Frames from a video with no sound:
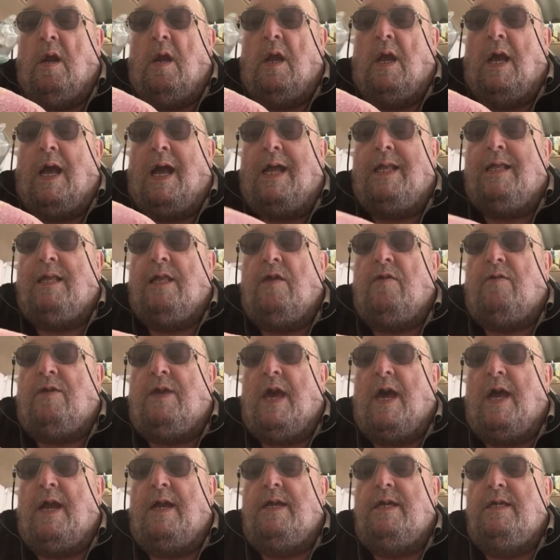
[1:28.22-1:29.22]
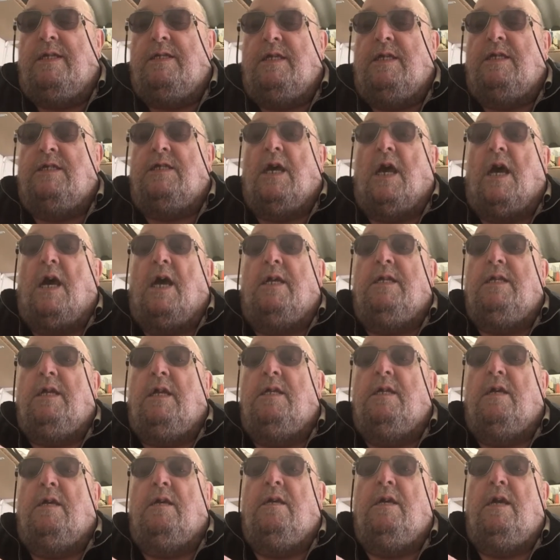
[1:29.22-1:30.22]
I'd look at it,
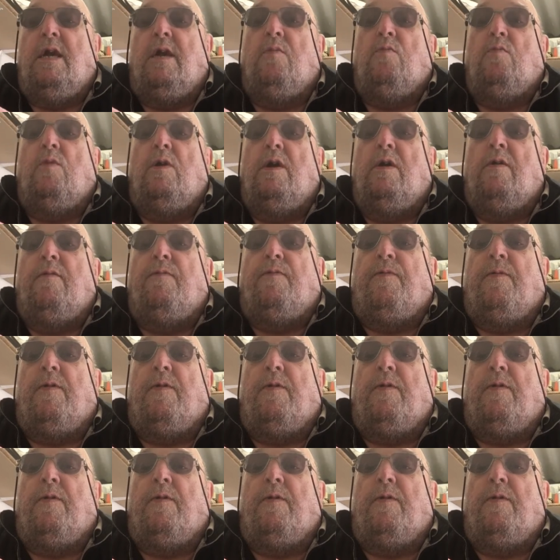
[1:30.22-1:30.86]
decided it worked